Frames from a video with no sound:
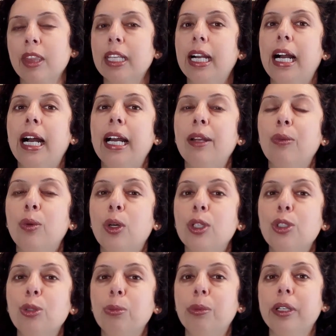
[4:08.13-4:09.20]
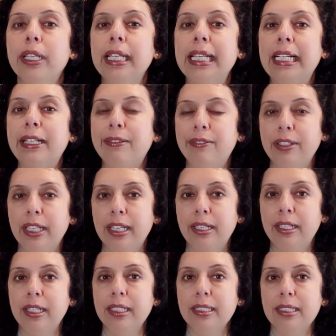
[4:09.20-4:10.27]
I want to bring
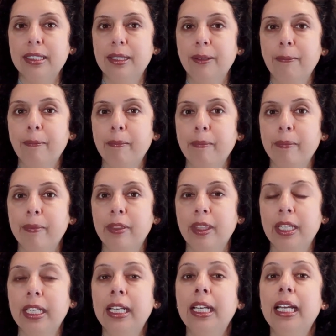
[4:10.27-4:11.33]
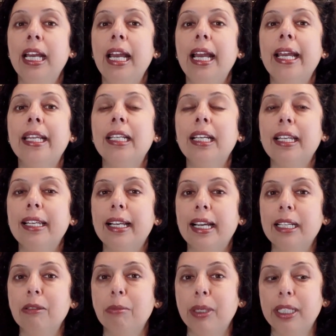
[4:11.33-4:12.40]
awareness and
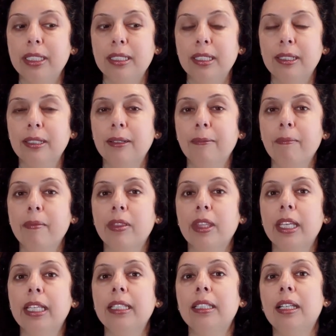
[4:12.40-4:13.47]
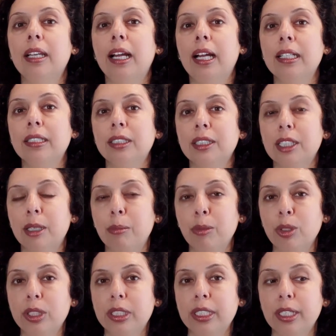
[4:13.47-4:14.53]
alignment in the larger
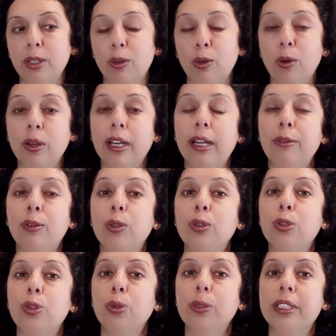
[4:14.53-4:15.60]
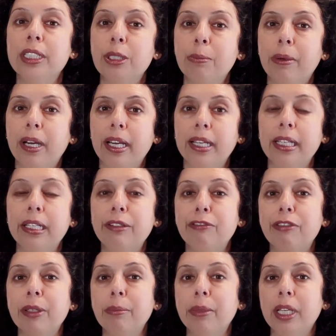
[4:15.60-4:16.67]
community. Or I want to inspire
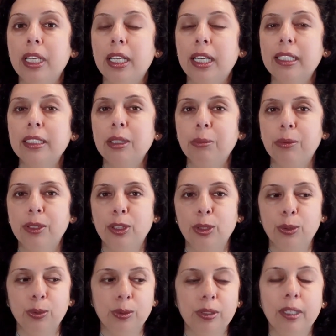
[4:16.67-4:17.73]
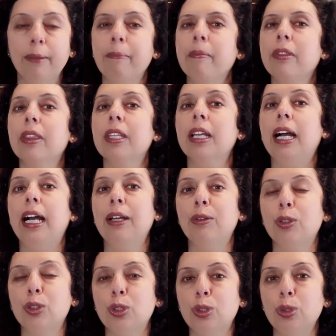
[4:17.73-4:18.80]
female entrepreneurs. I
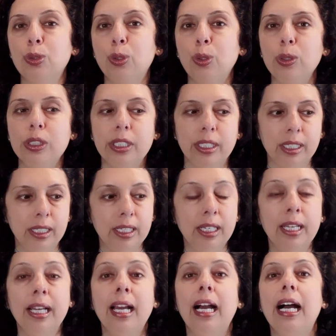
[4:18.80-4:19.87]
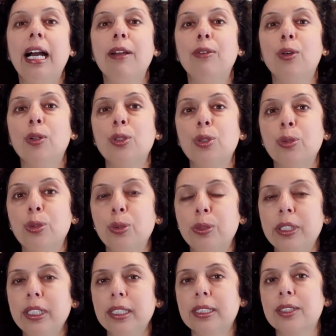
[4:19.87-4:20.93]
want to do coaching. I want to do
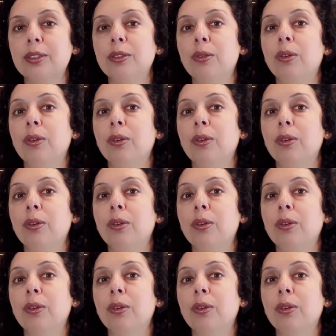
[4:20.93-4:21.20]
this.